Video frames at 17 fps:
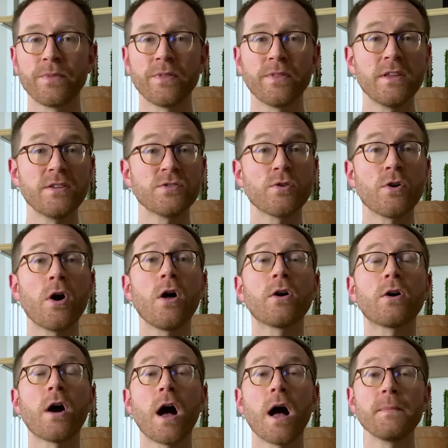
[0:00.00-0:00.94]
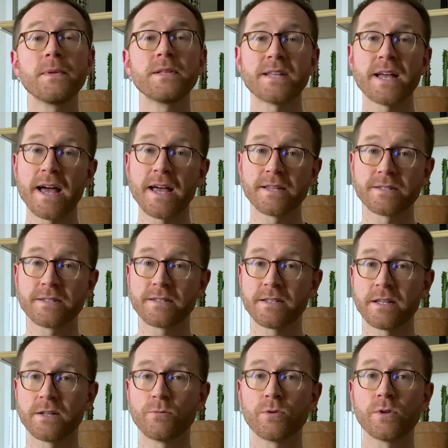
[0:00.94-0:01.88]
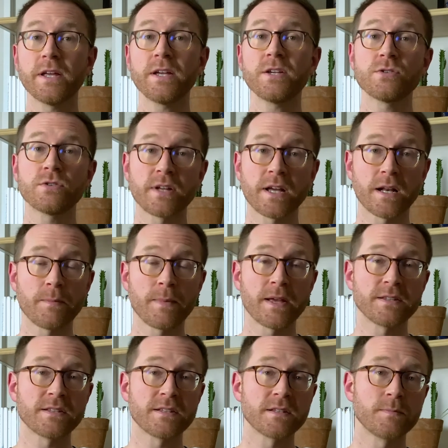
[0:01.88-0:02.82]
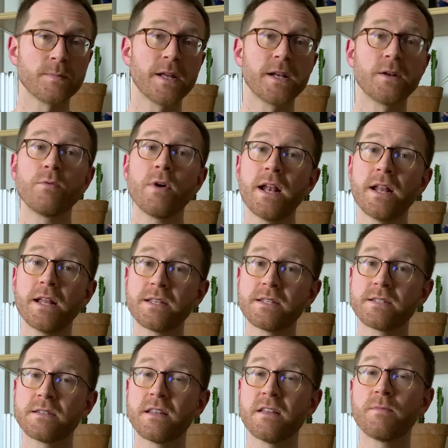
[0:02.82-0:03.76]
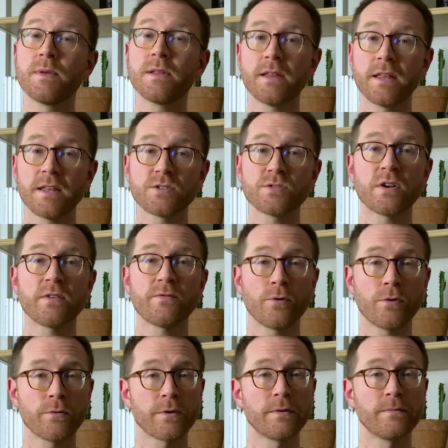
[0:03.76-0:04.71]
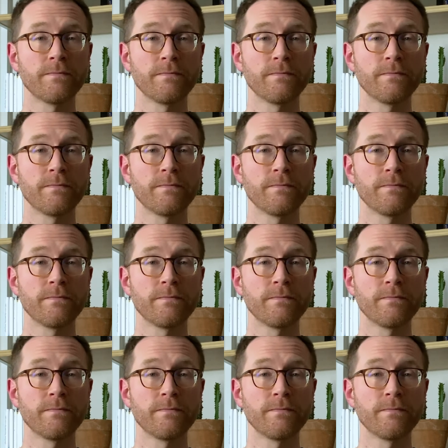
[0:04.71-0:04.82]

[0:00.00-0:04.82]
These are all common tasks in relational databases, but in Redis, they've been less straightforward.